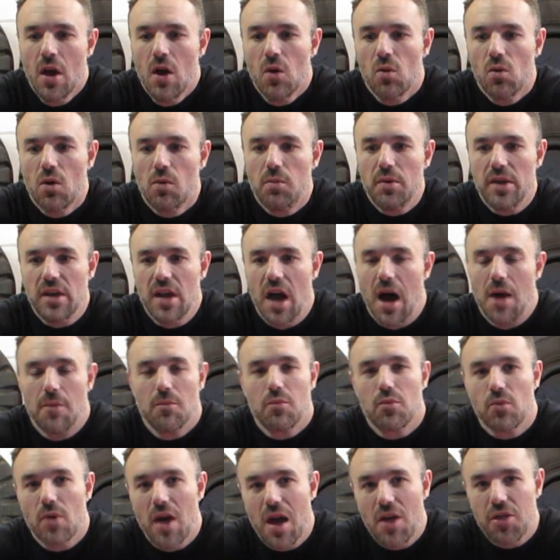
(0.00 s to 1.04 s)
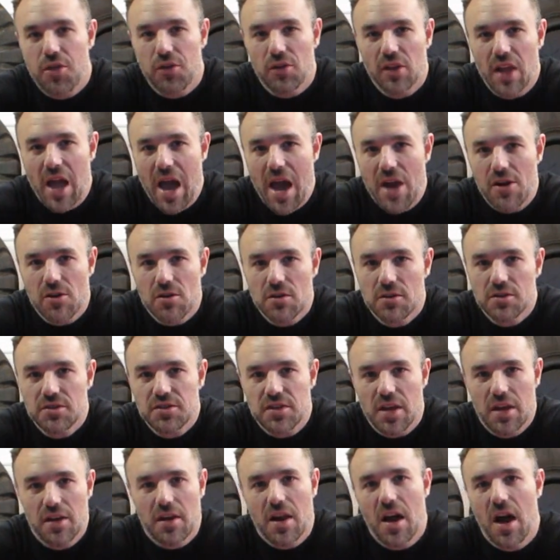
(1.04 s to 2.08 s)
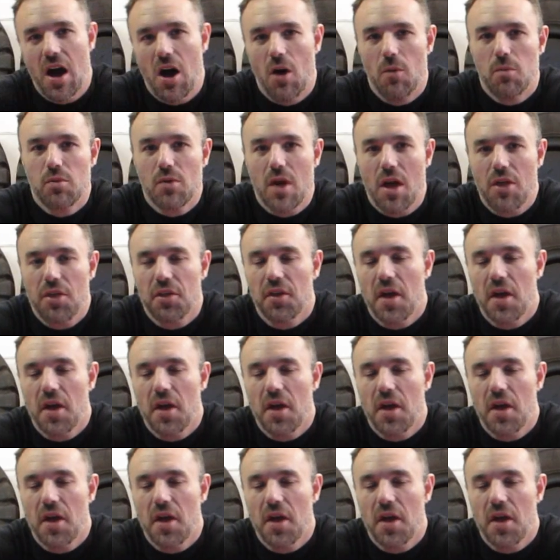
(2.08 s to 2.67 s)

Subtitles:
will be on breath ladders and how breath